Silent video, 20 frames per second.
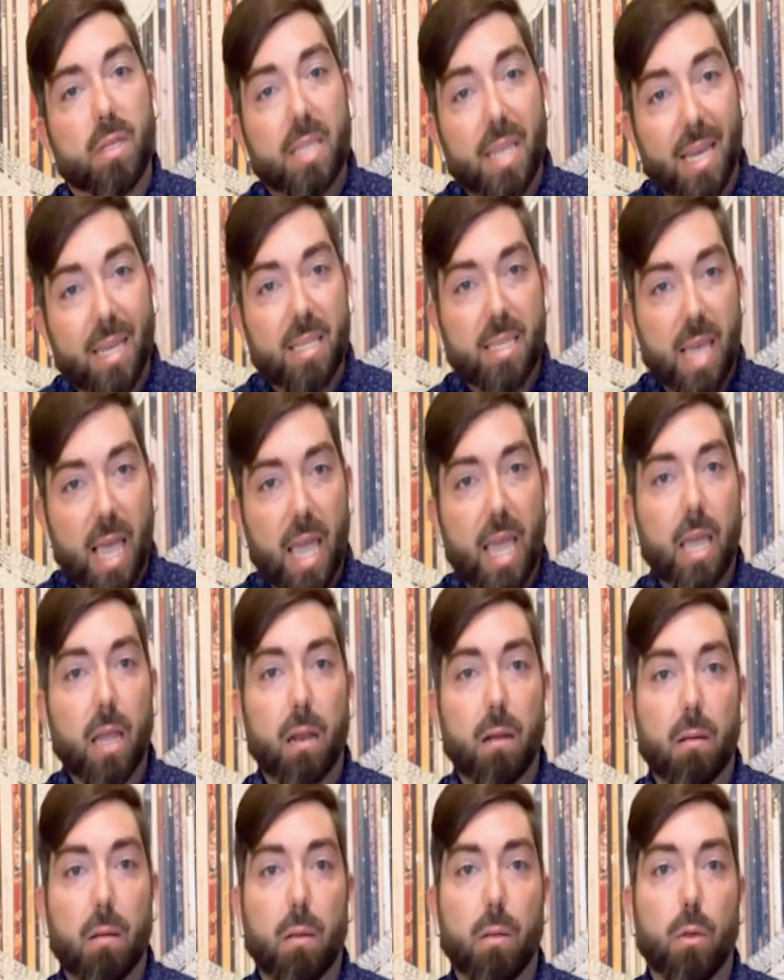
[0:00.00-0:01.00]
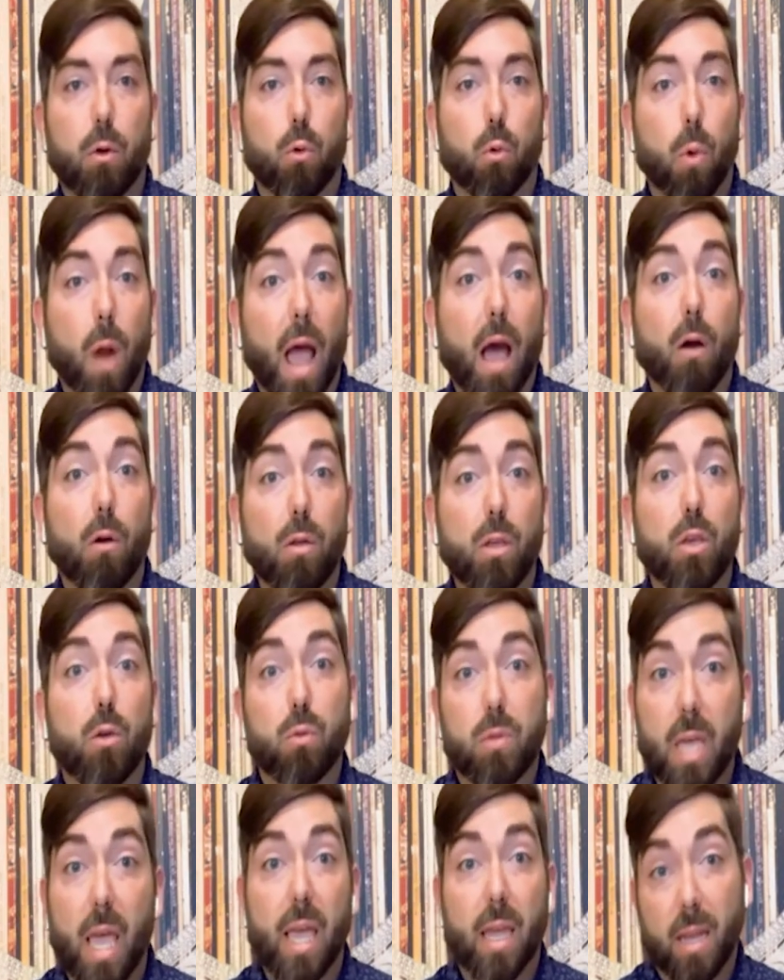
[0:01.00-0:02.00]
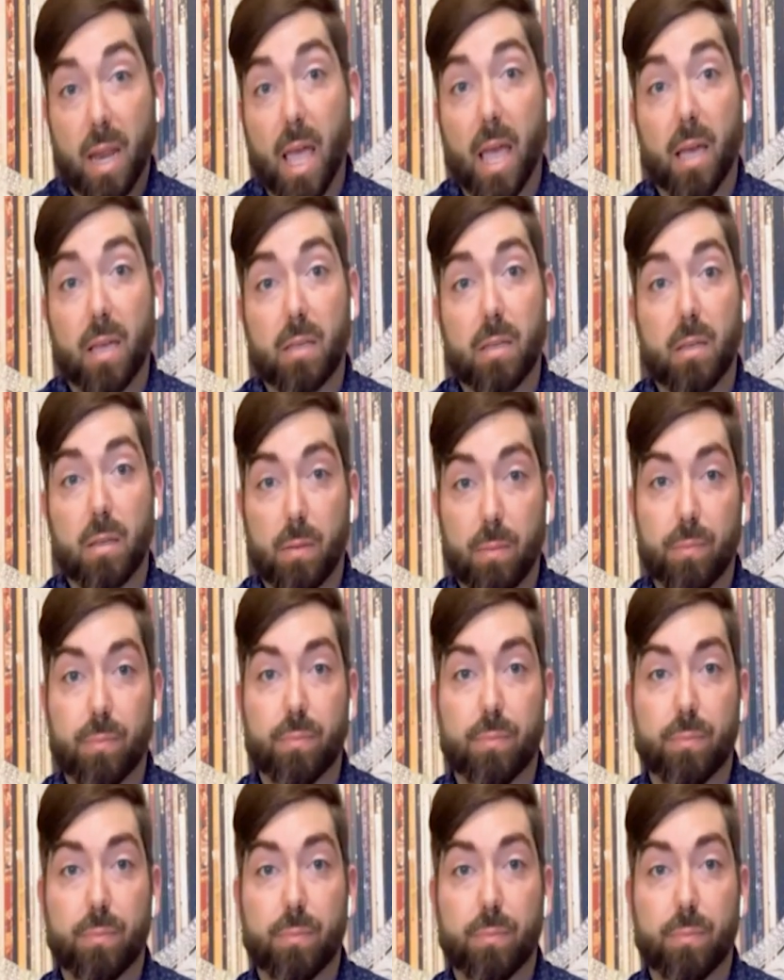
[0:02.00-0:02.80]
dictate the route you take next.